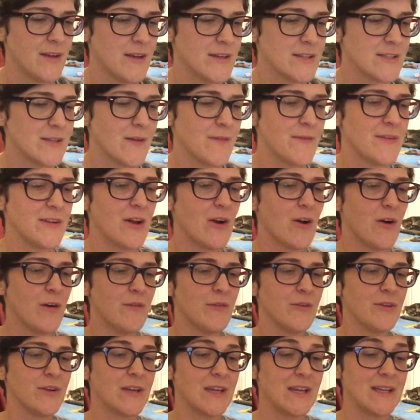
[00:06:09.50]
So if it
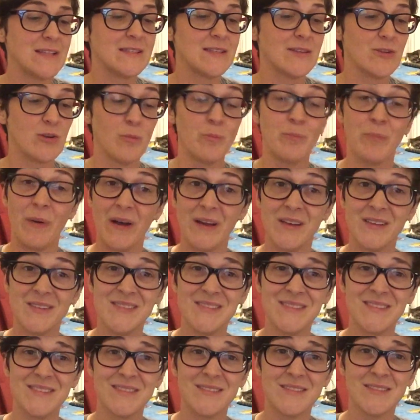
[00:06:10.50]
overheats, it'll
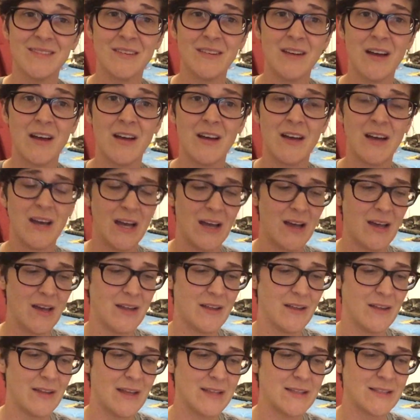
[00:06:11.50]
buzz?
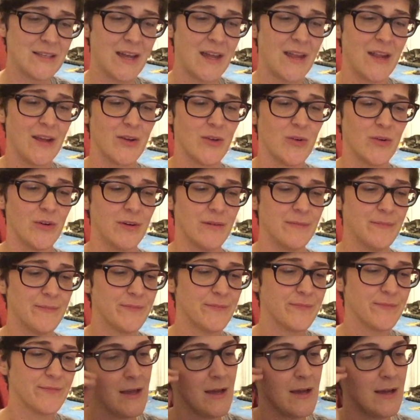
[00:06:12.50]
That's kind of cool.
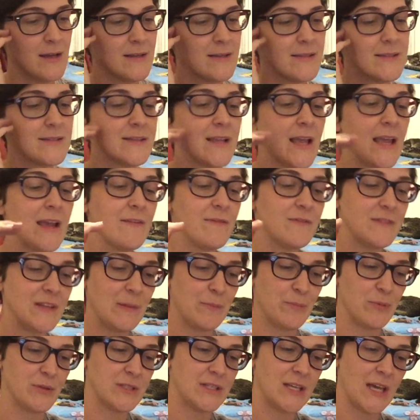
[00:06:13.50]

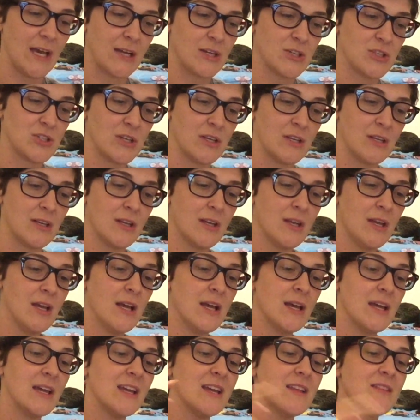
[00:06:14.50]
Safety protection.
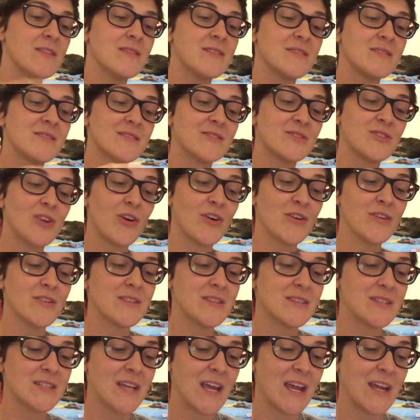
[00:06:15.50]
In the start
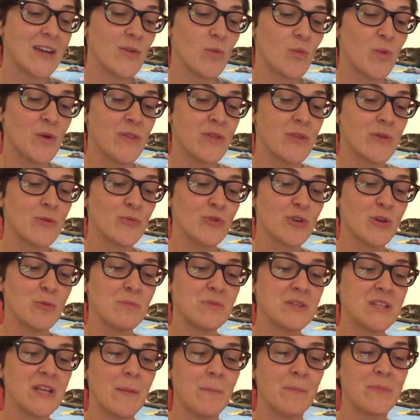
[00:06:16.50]
state, when the
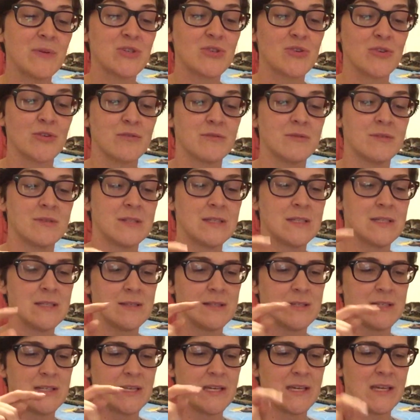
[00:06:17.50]
room temperature
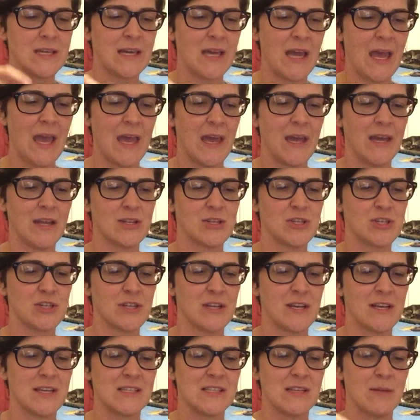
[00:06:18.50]

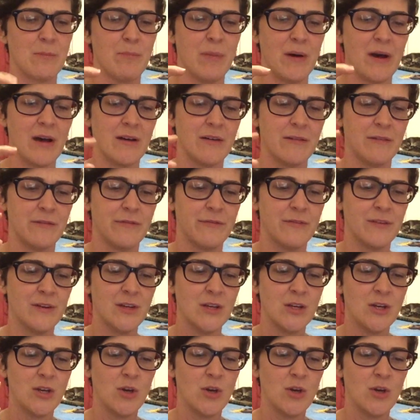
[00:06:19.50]
TH is above